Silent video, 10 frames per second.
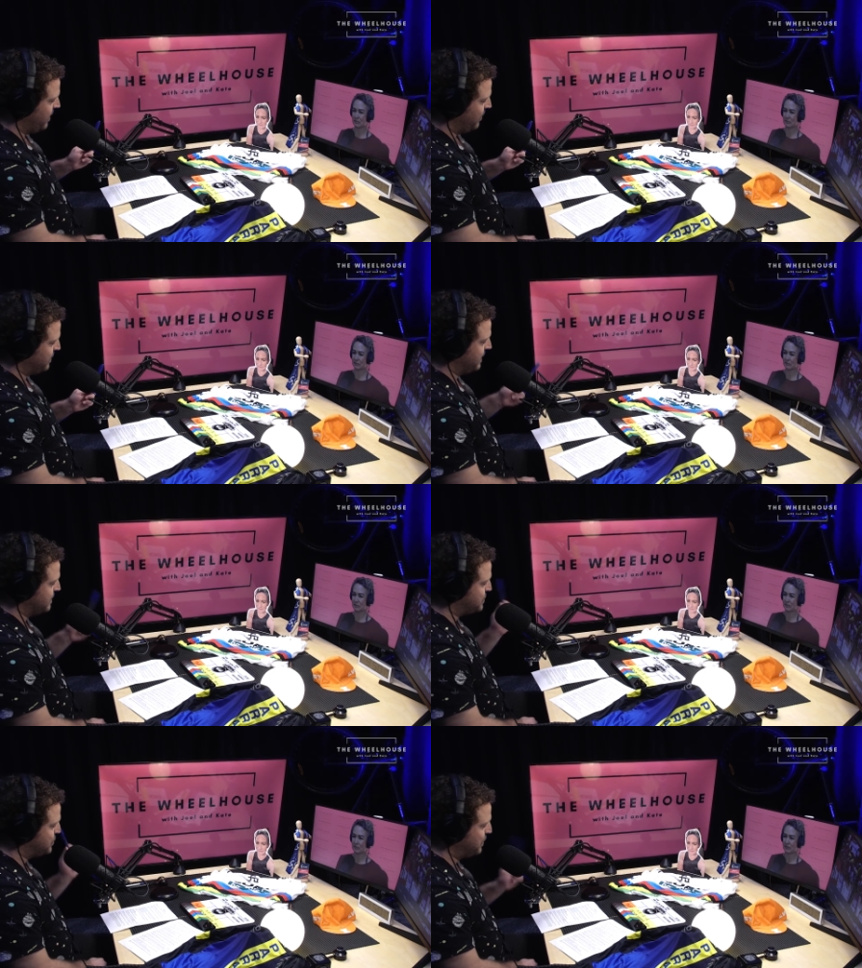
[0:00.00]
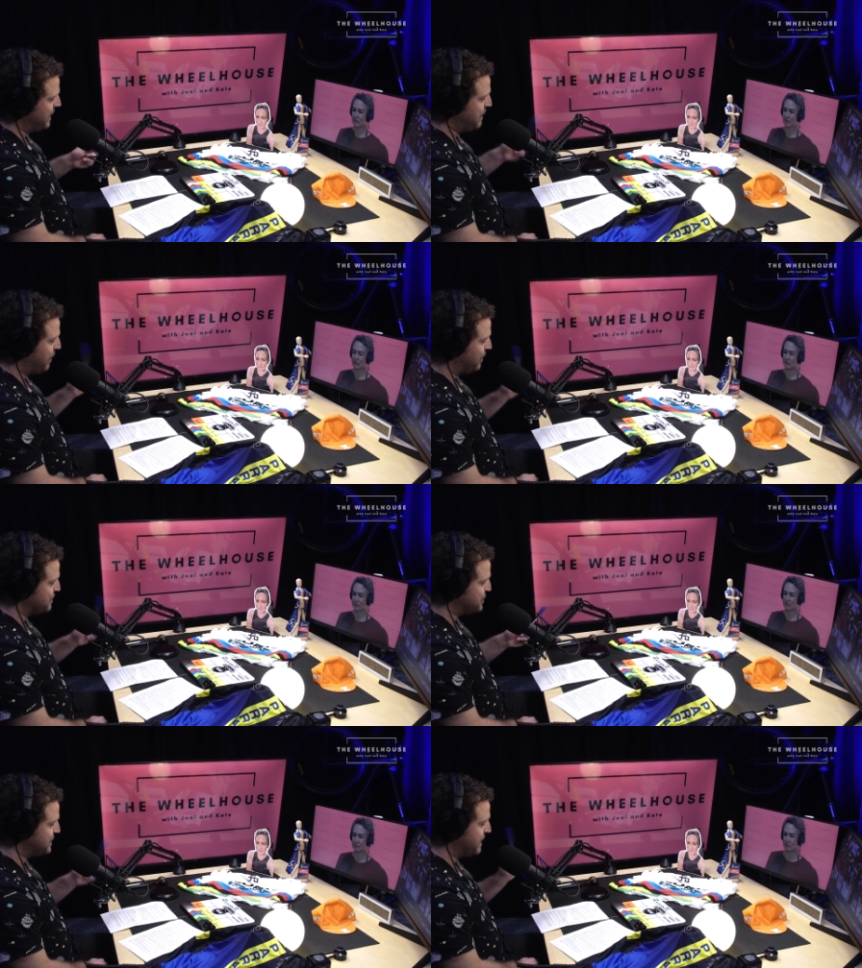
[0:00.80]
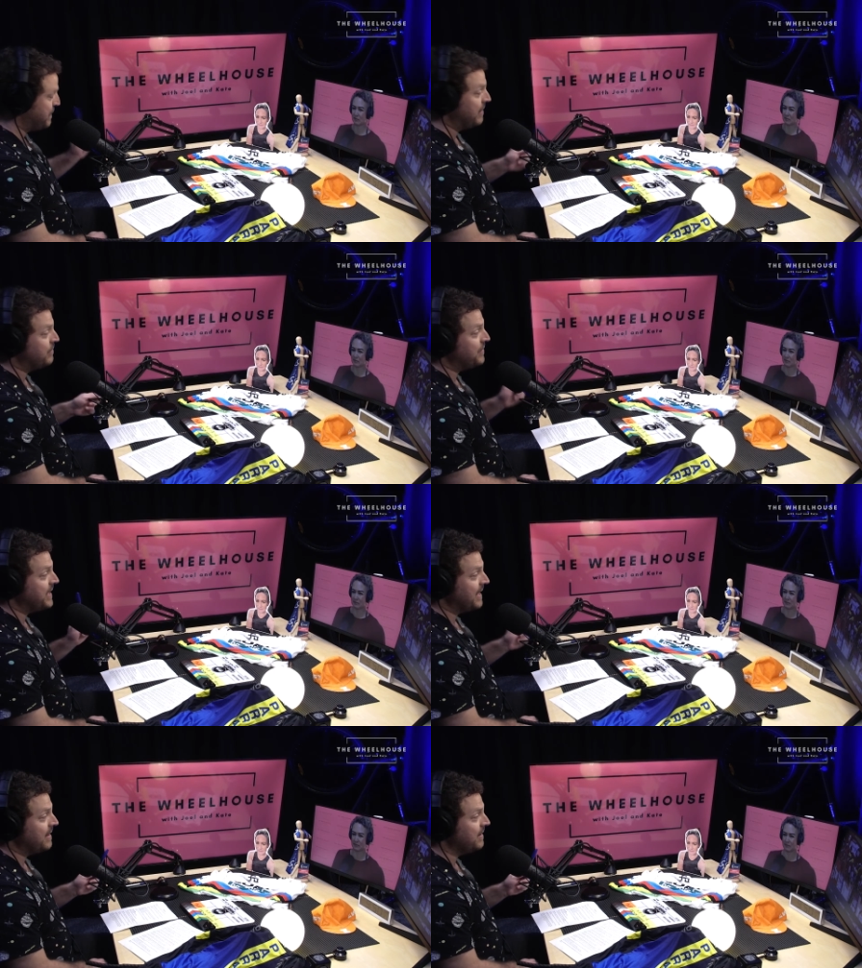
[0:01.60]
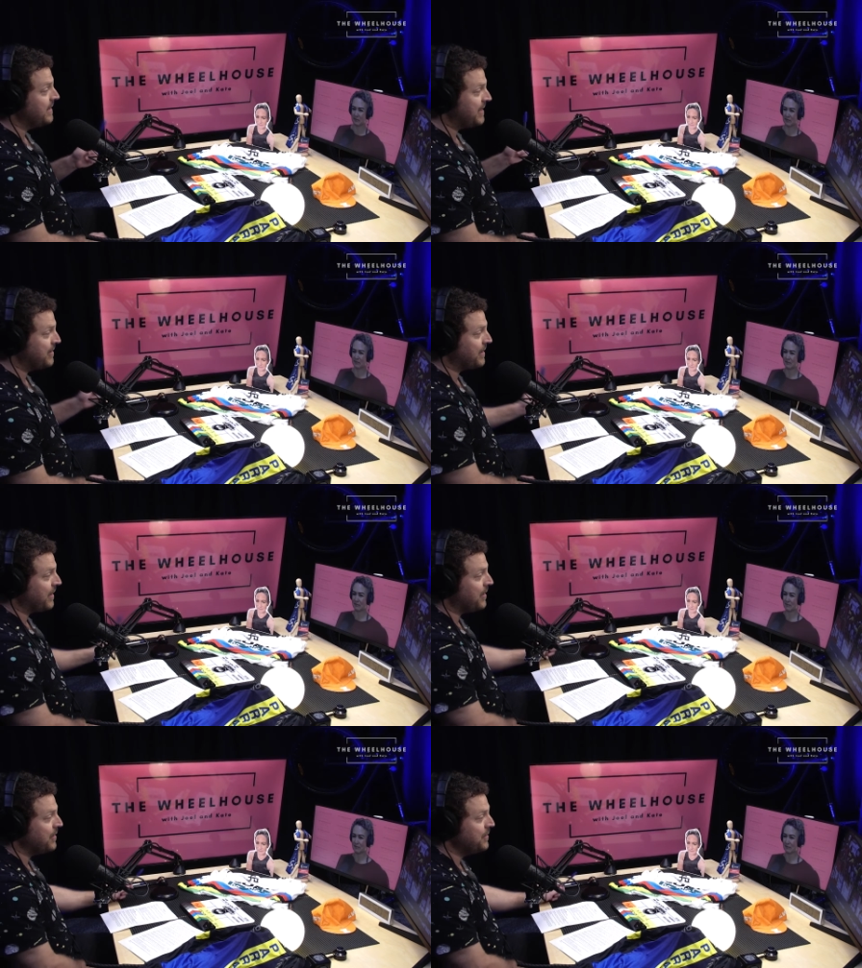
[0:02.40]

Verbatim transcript: on the Super Le Ponche de Belfiel. How'd I go?